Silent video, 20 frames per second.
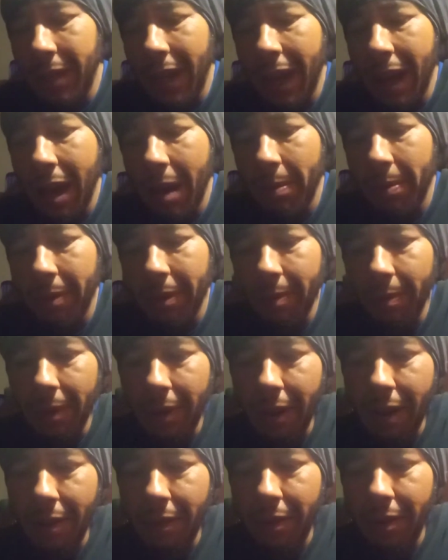tap and
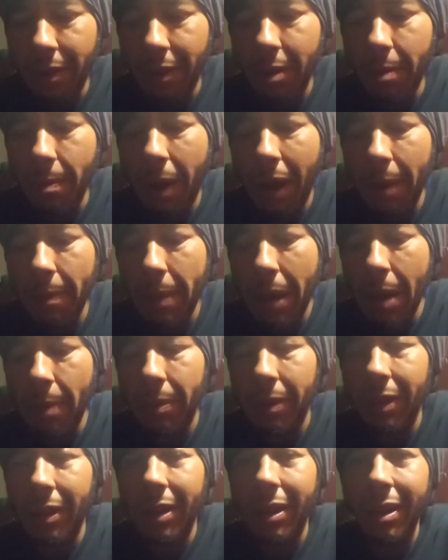whatever. And you might be
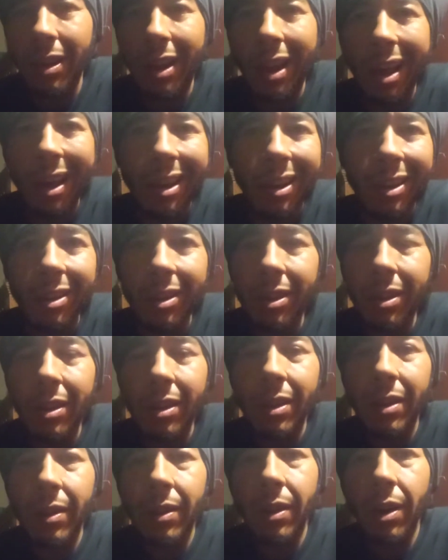able to get like
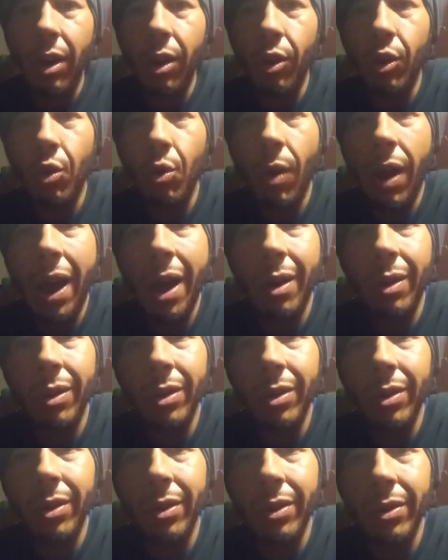a
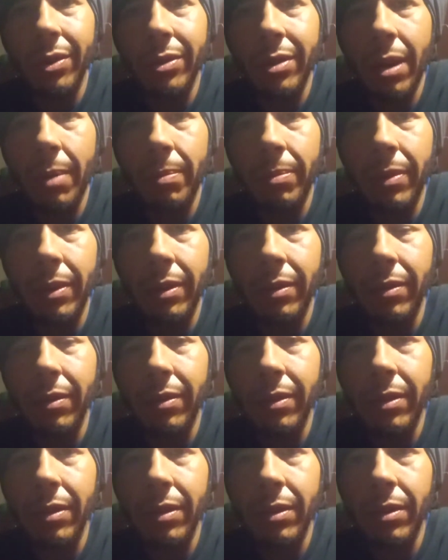growler or something.
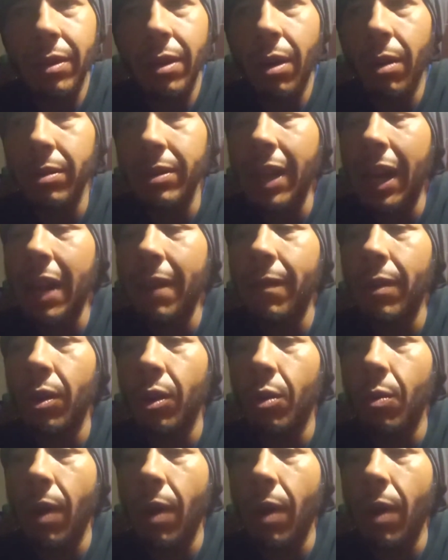No, it's not even a